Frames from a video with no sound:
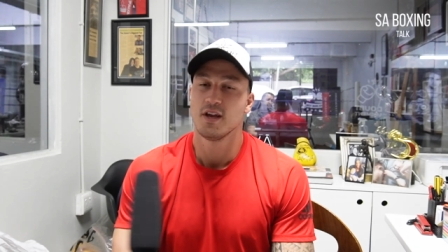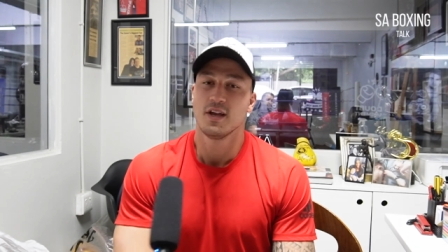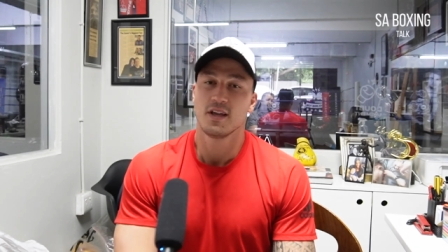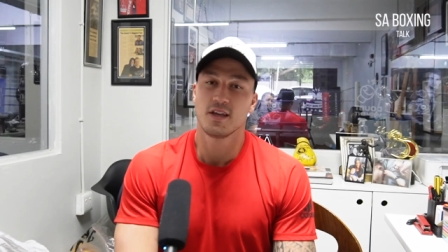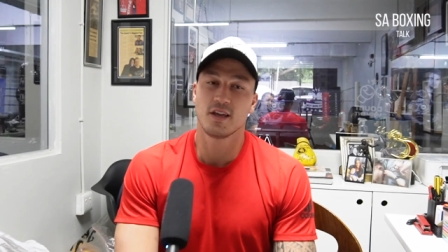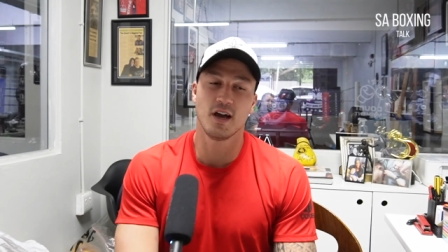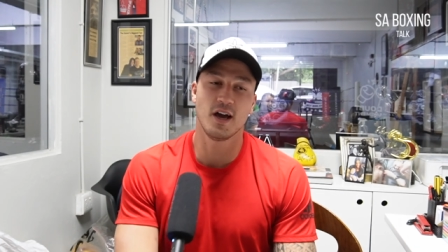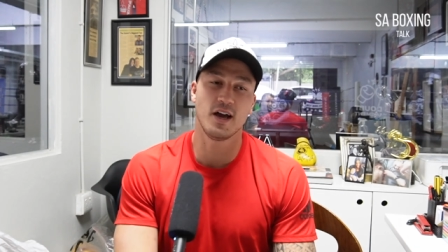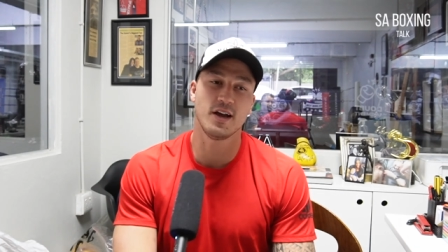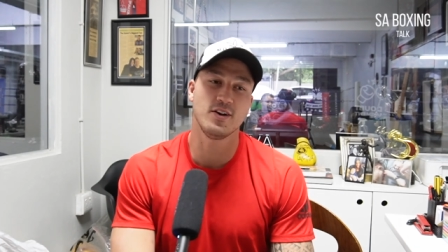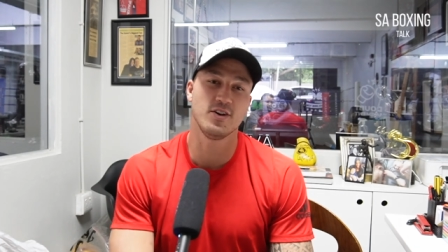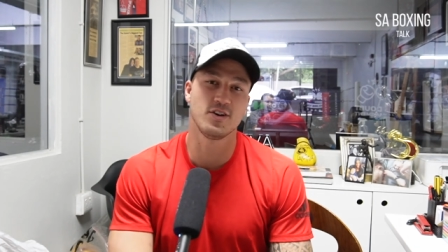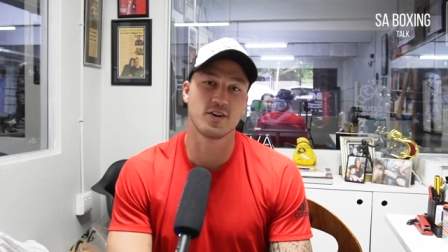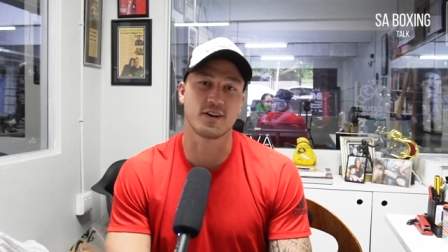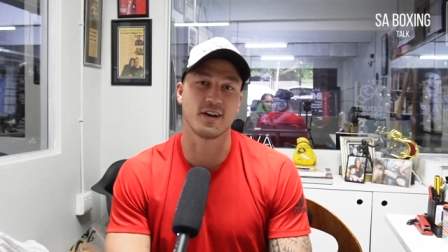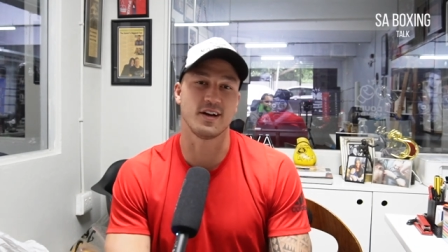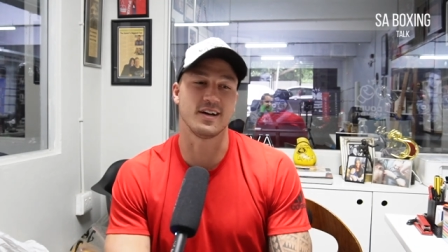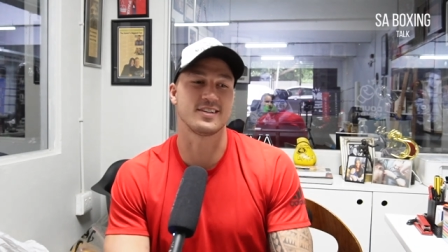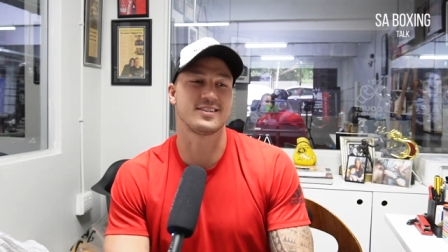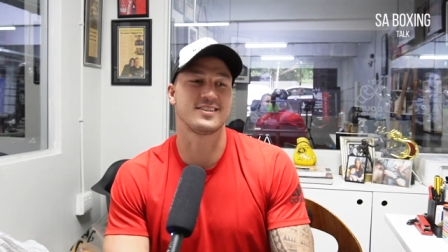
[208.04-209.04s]
Yeah, look,
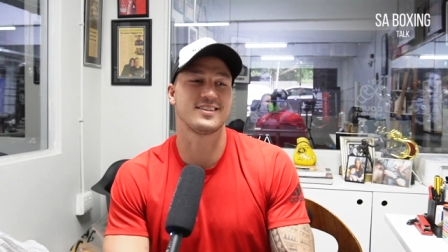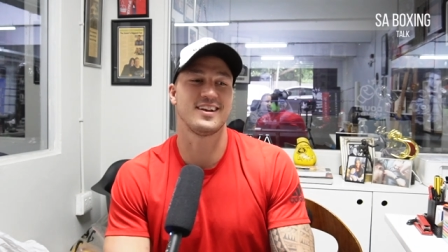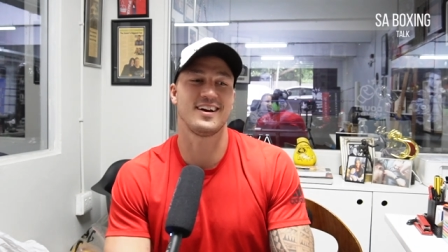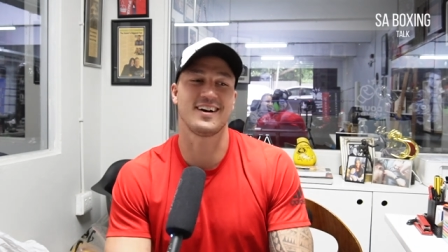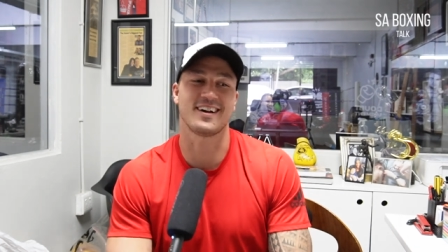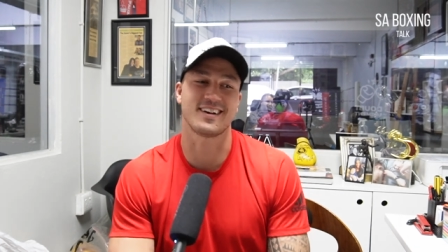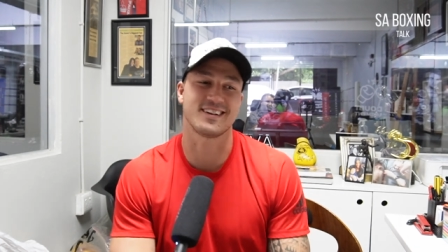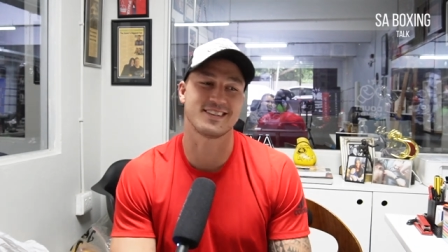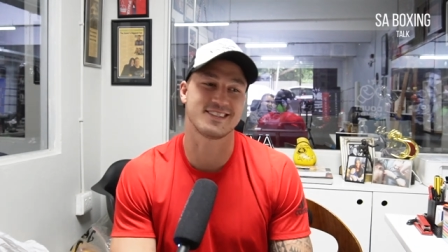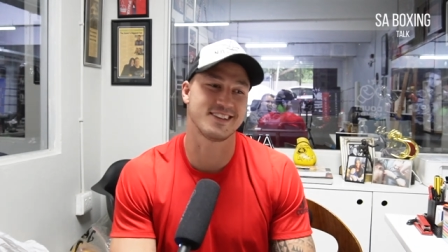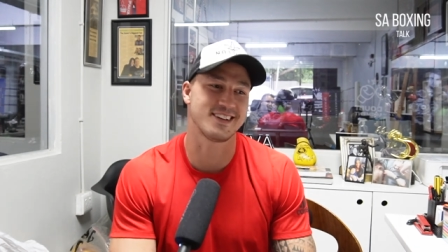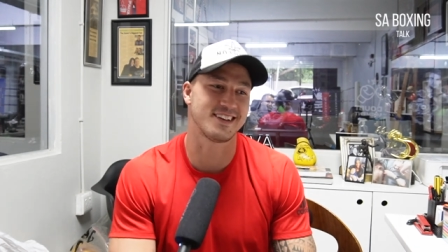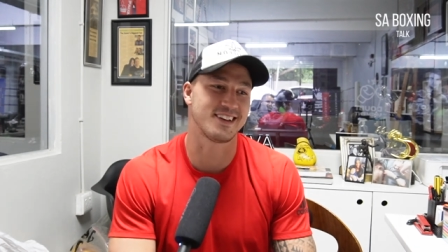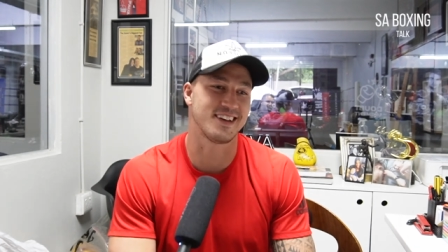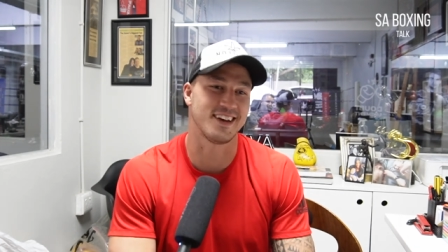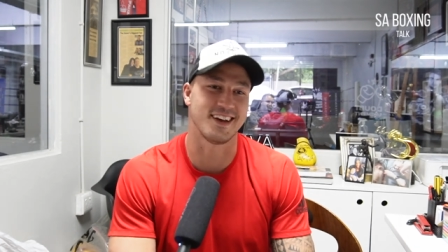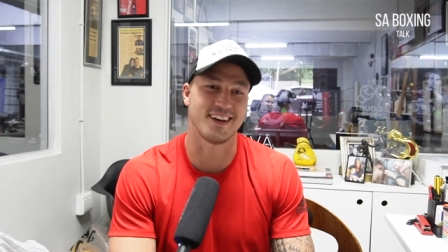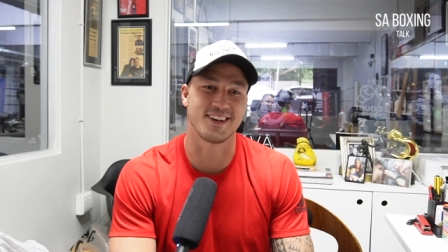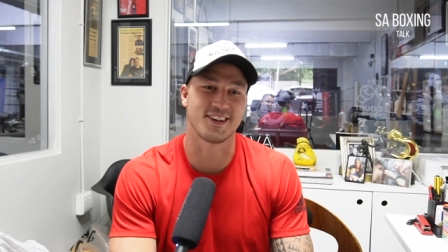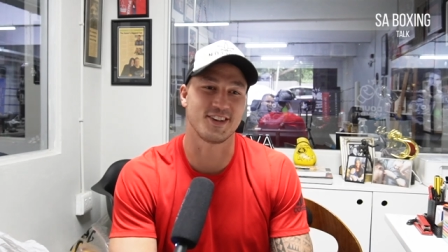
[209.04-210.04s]
like I
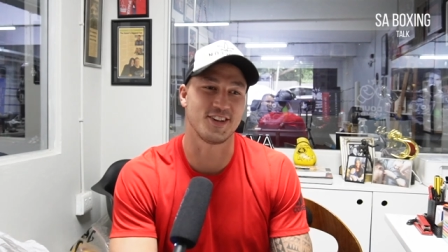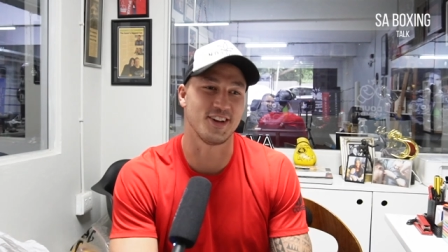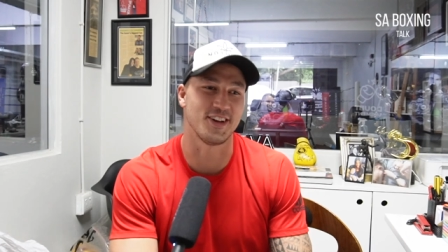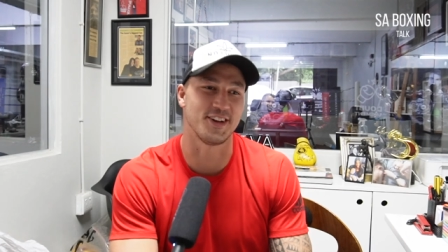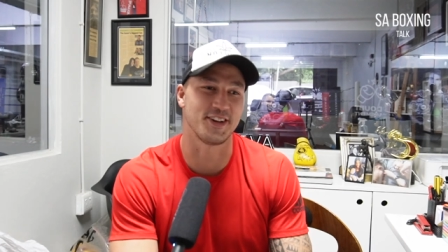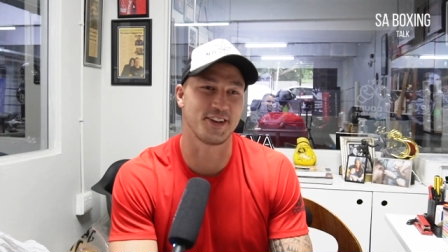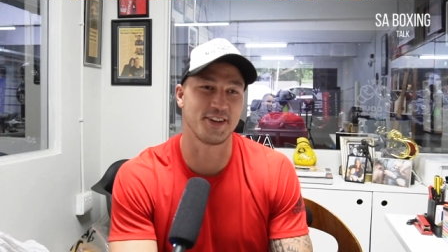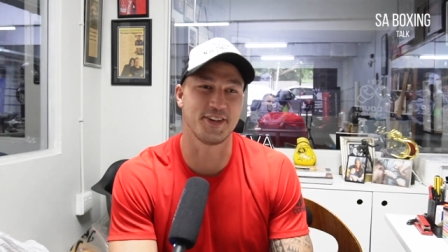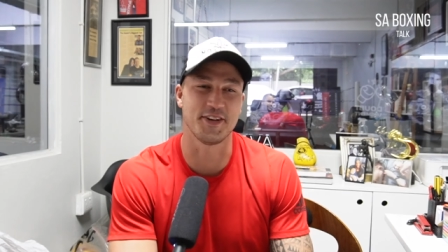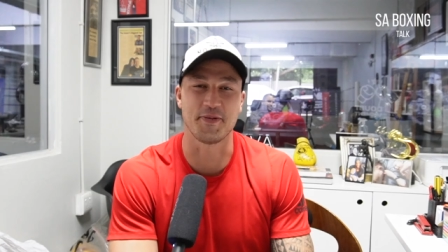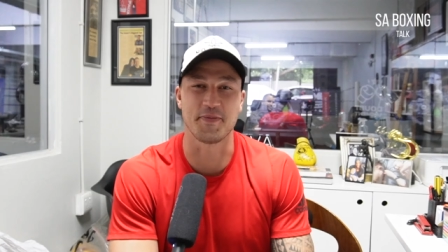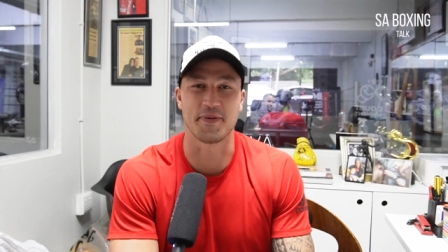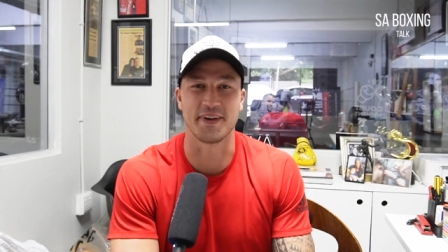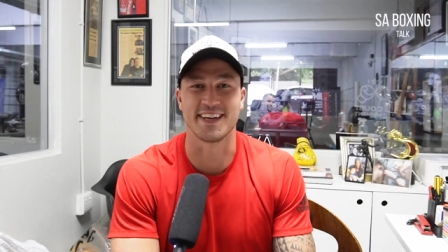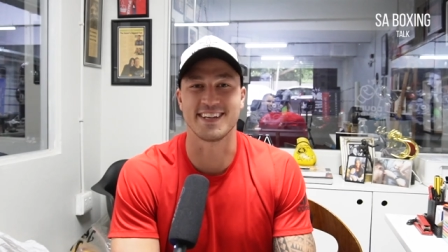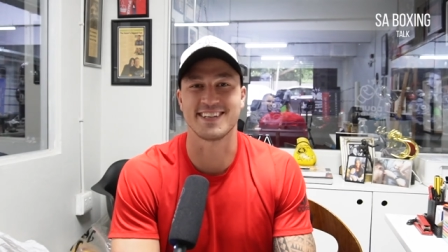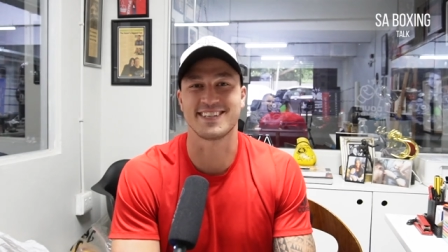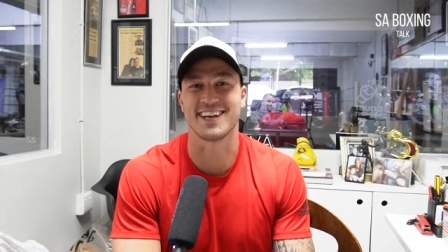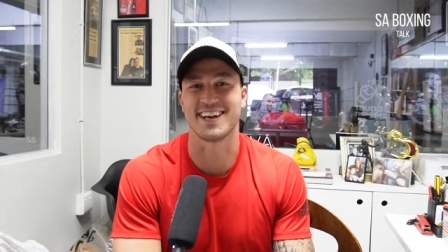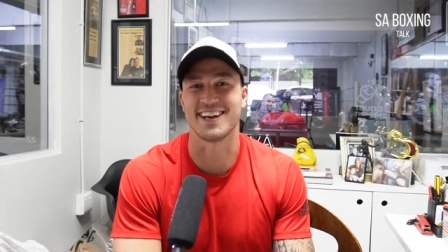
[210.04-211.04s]
said, you know me
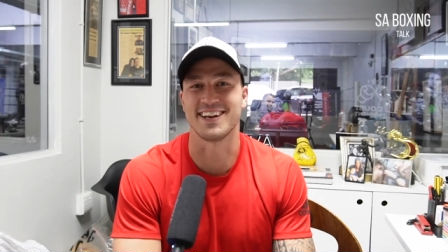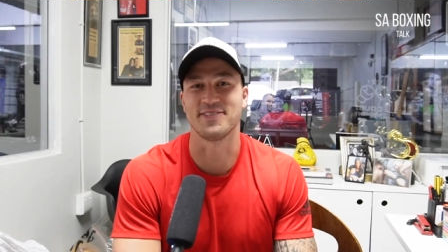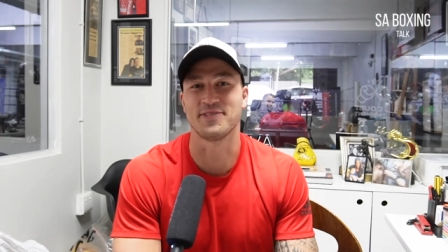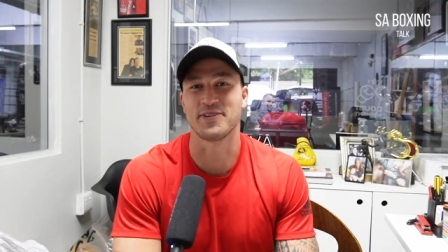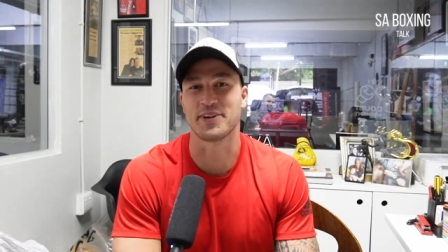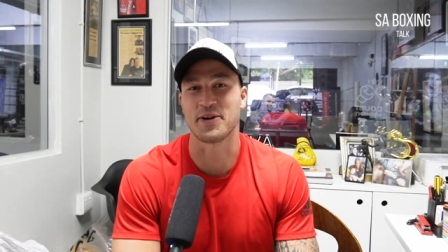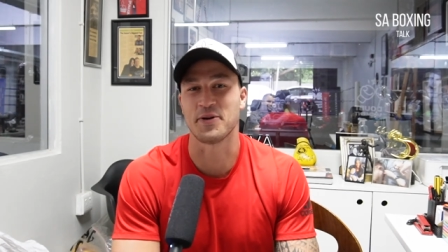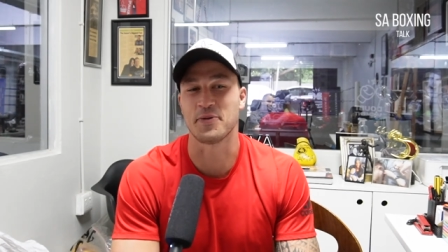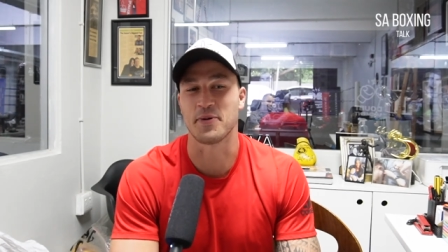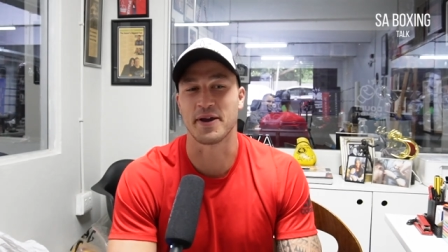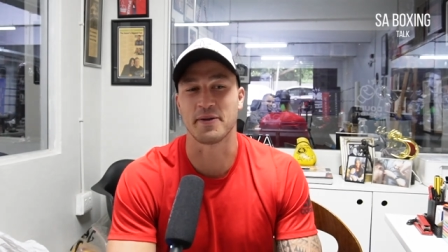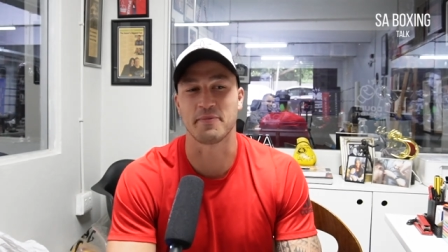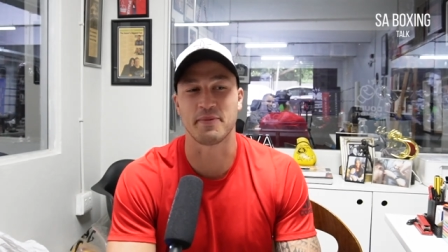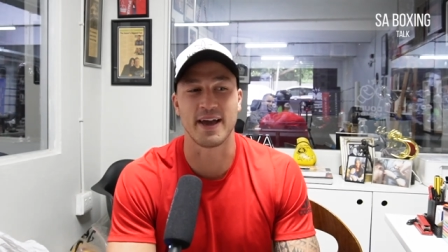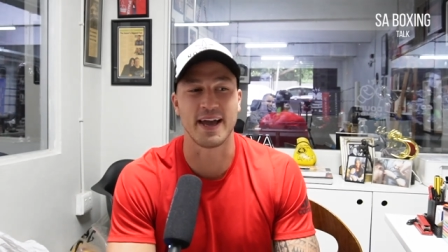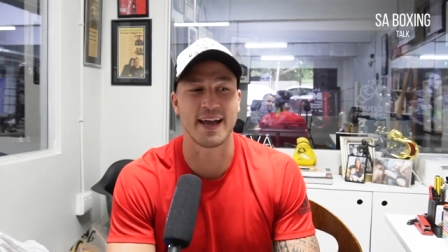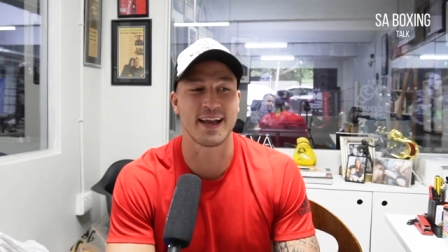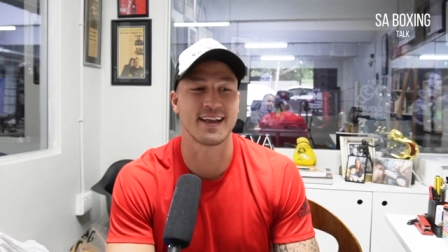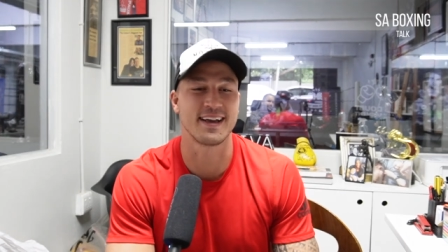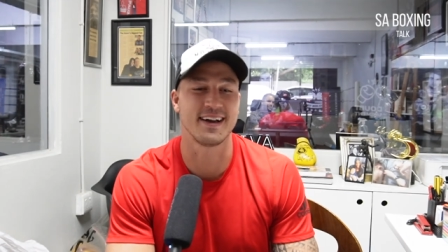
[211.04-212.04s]
and Shannon, we go way
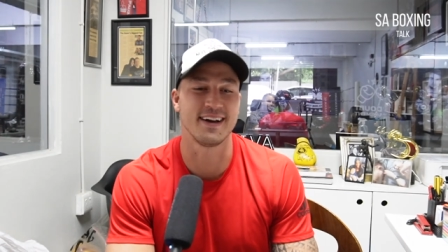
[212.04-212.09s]
back.